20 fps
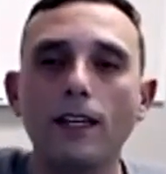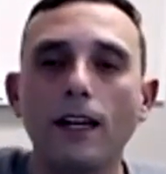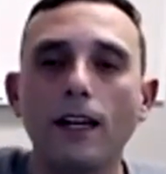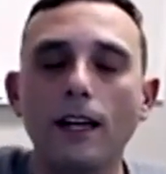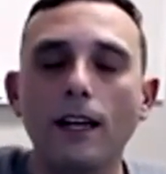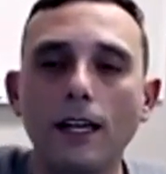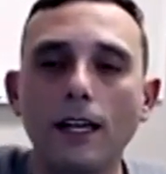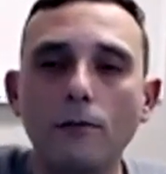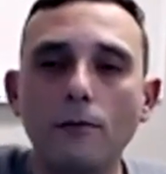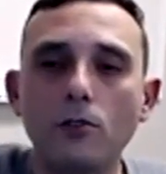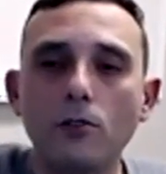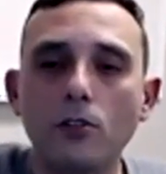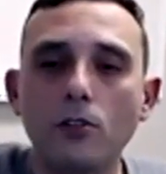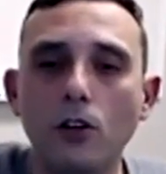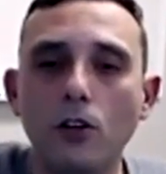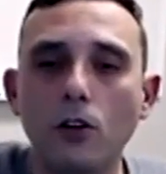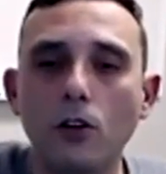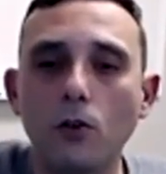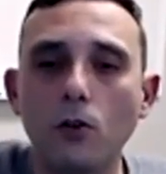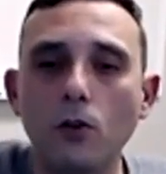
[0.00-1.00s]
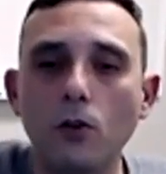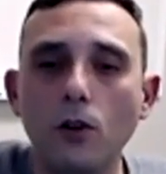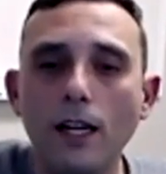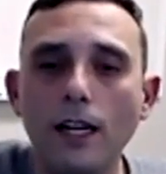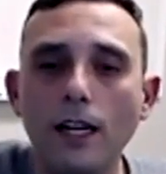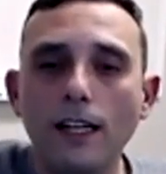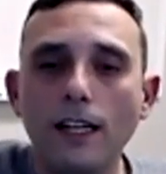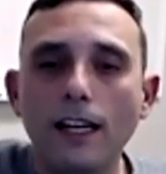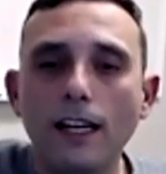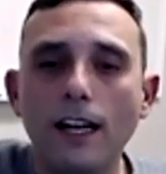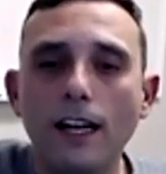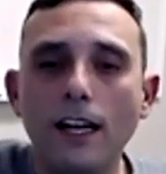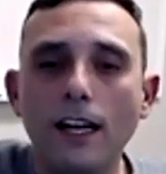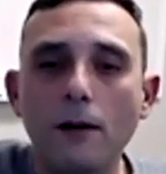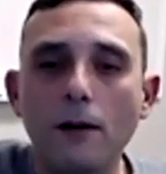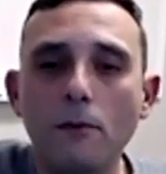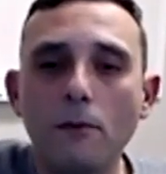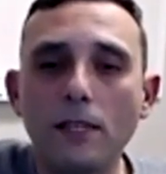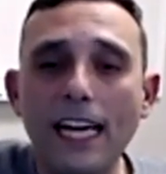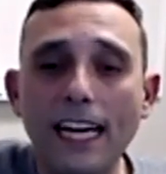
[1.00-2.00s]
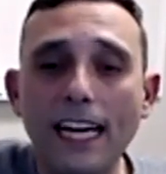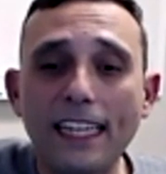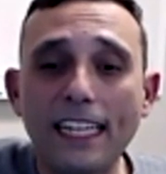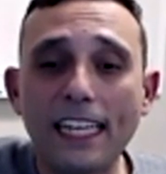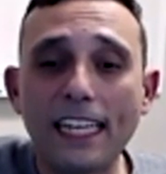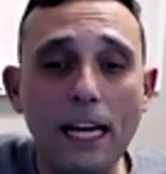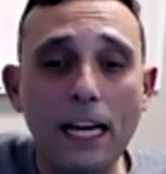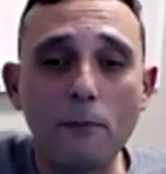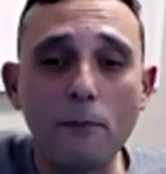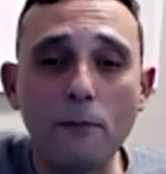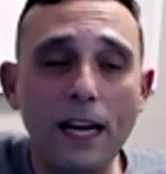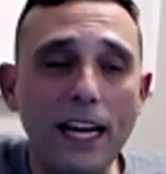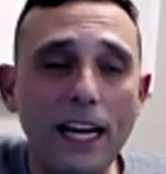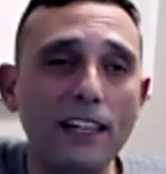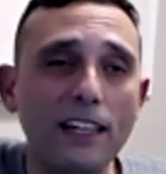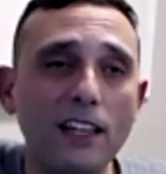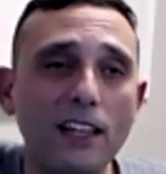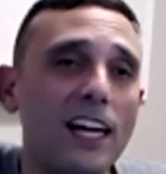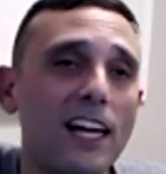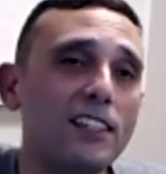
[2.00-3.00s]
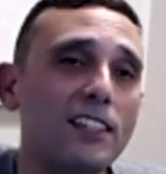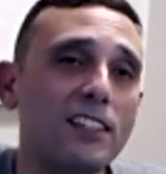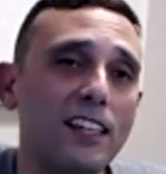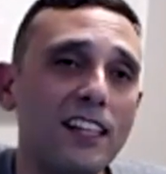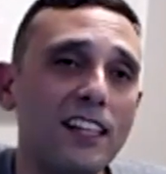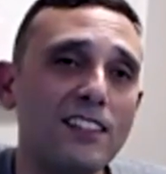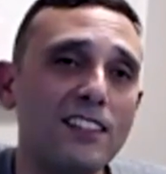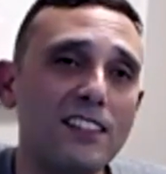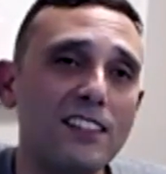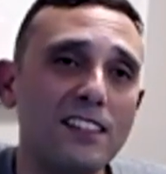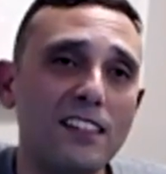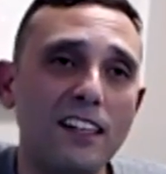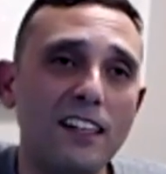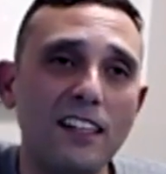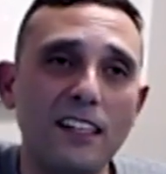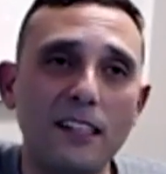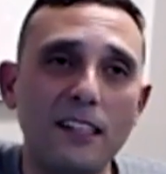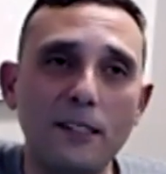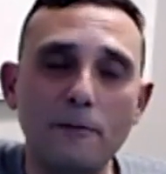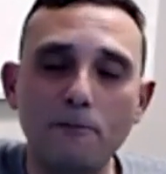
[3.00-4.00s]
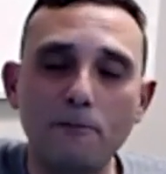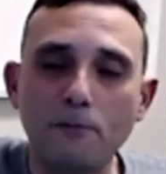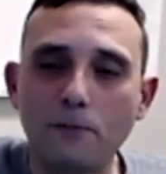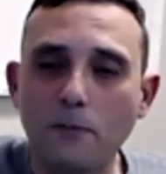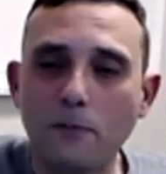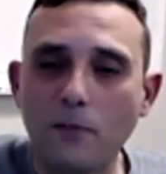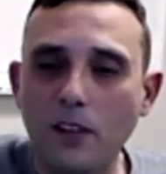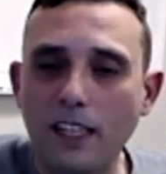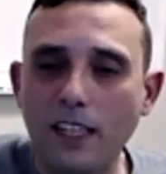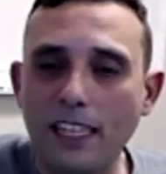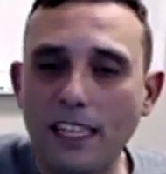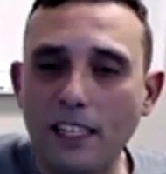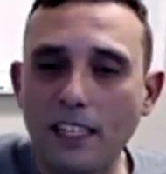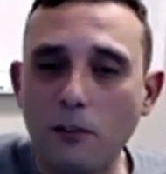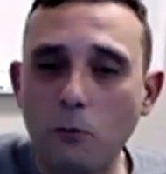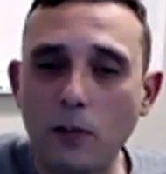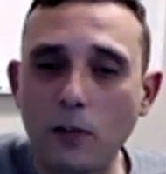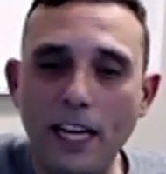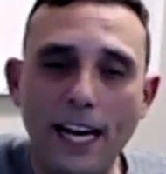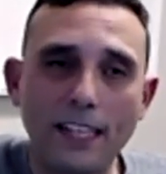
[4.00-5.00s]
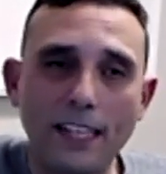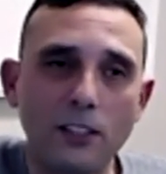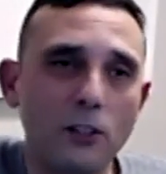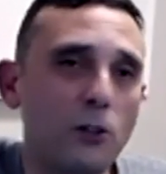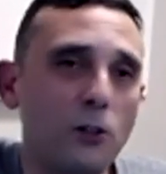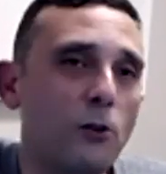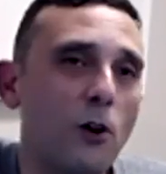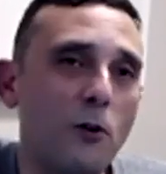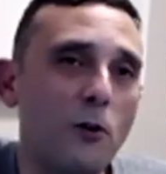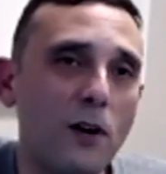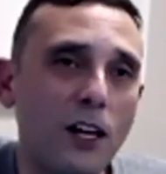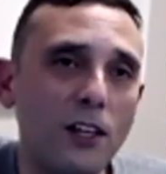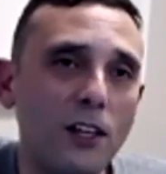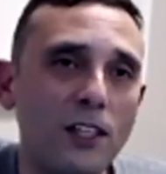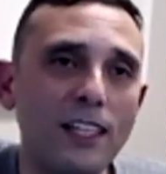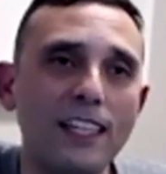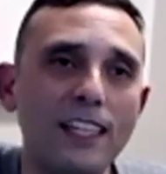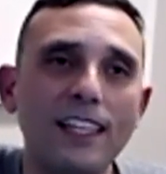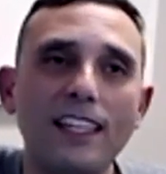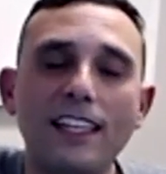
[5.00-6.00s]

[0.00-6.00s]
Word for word: Um, so, um, yeah, the name made a lot of sense. Um, it, we had the URL.